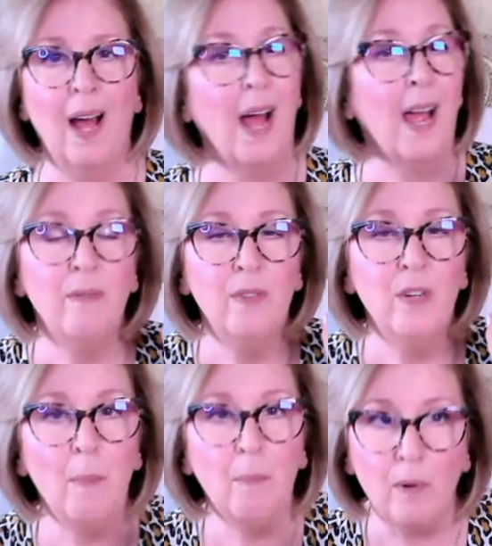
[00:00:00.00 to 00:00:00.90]
I have
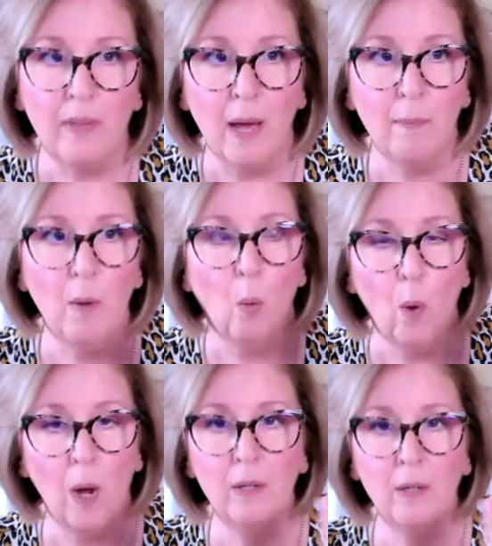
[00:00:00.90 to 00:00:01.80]
numbered them
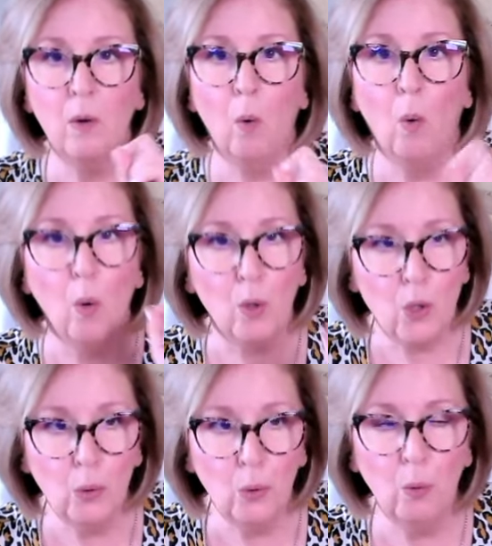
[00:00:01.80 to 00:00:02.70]
one or
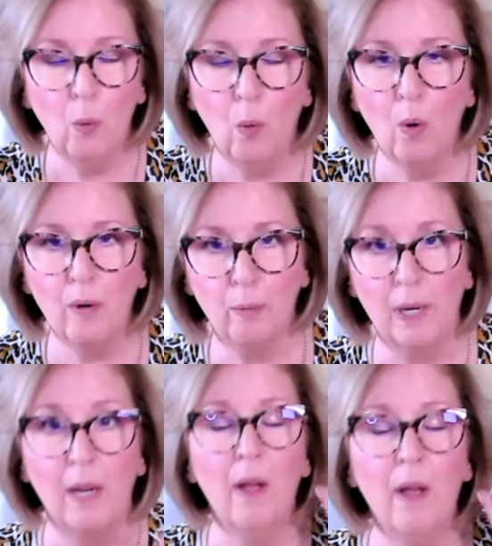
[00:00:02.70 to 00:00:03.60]
two or three.